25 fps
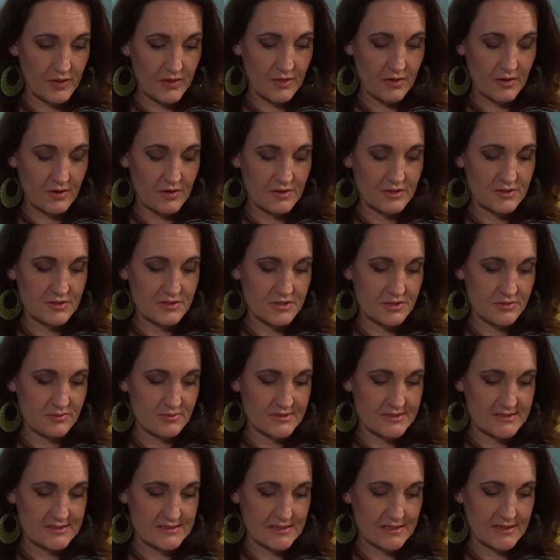with her and she
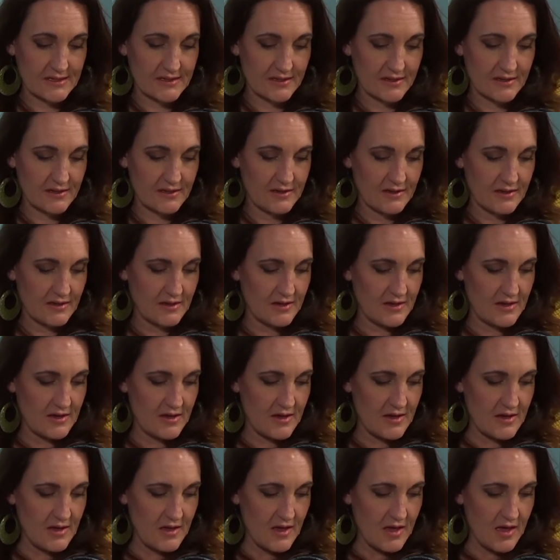was sick
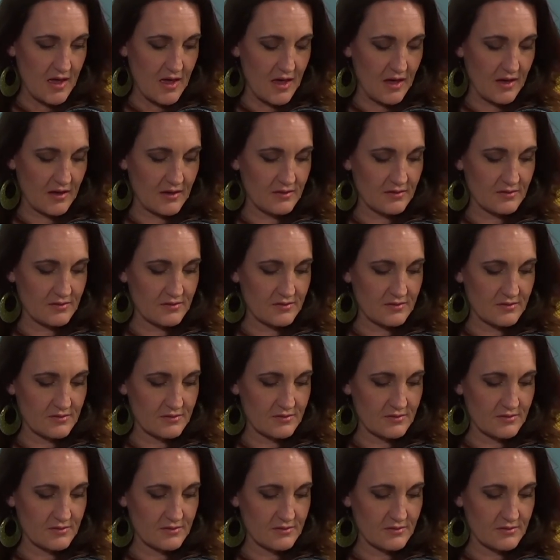and
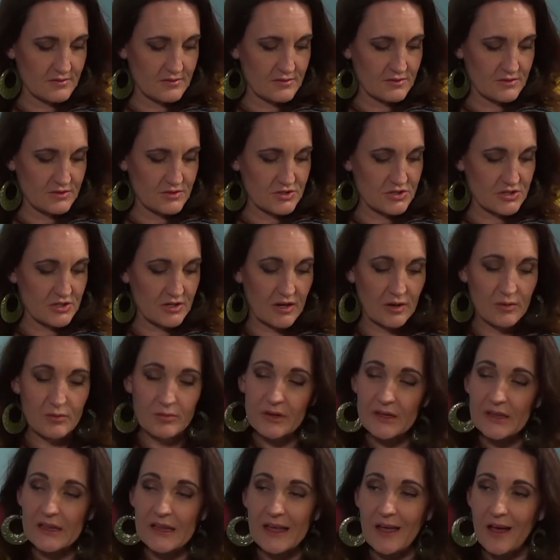she got
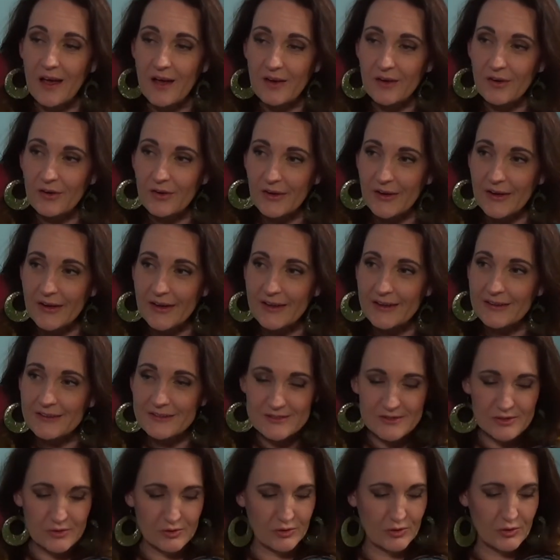really hungry,
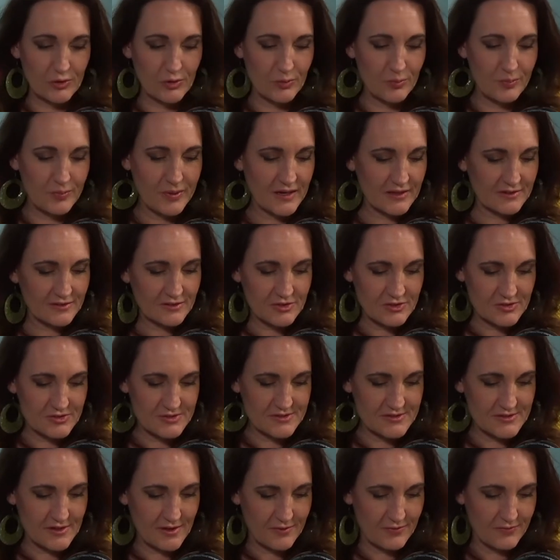and so you picked
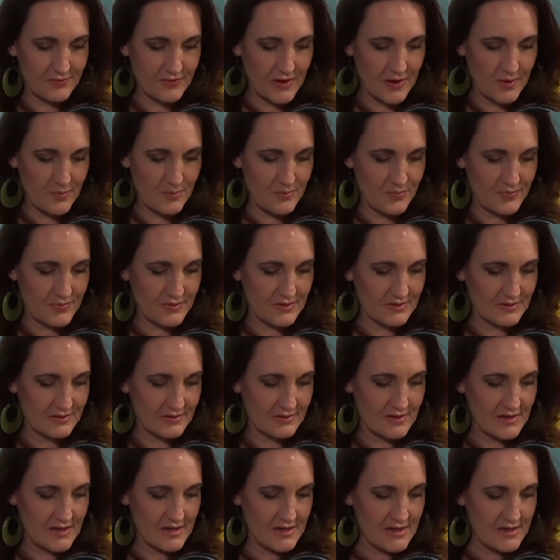yourself up
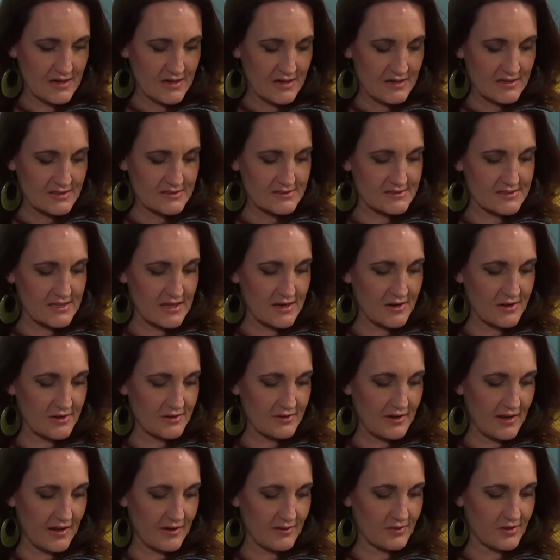and set her
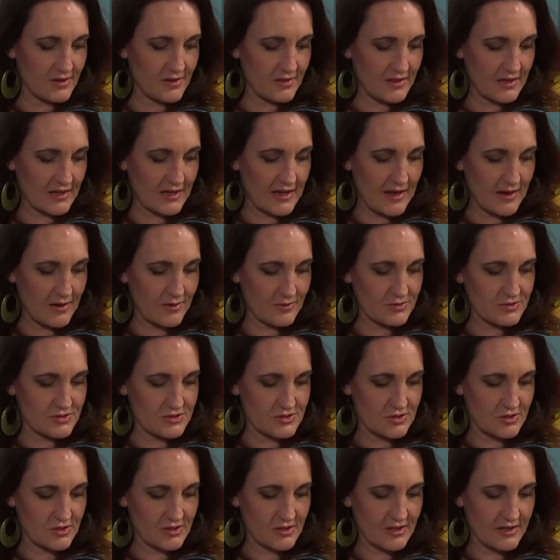down on the
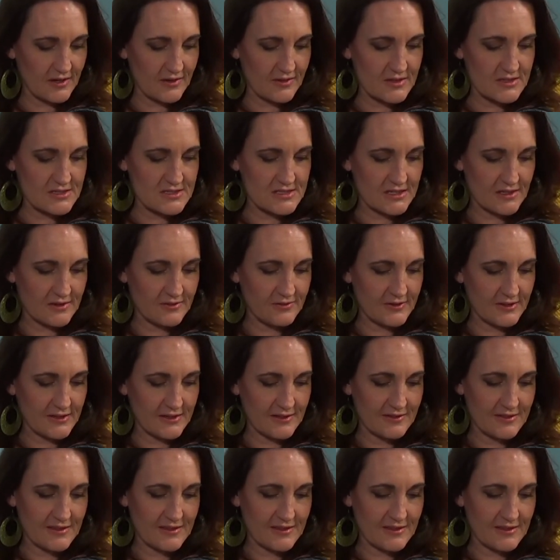couch, turning on the TV,